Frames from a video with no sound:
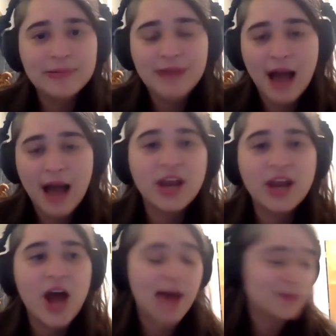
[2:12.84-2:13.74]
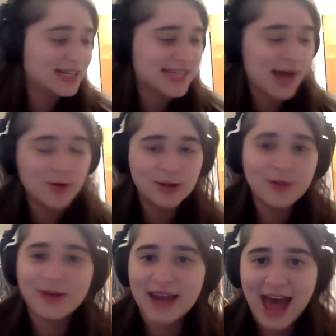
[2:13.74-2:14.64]
I'm gonna download an
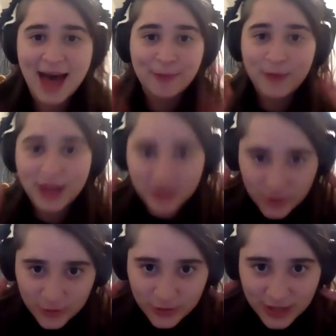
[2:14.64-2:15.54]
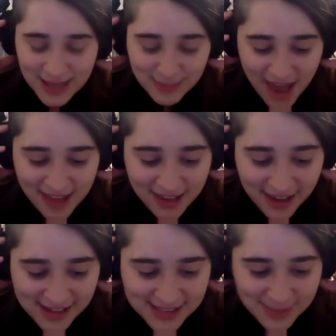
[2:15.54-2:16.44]
app while you keep telling
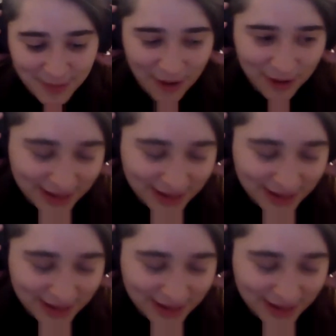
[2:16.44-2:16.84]
us about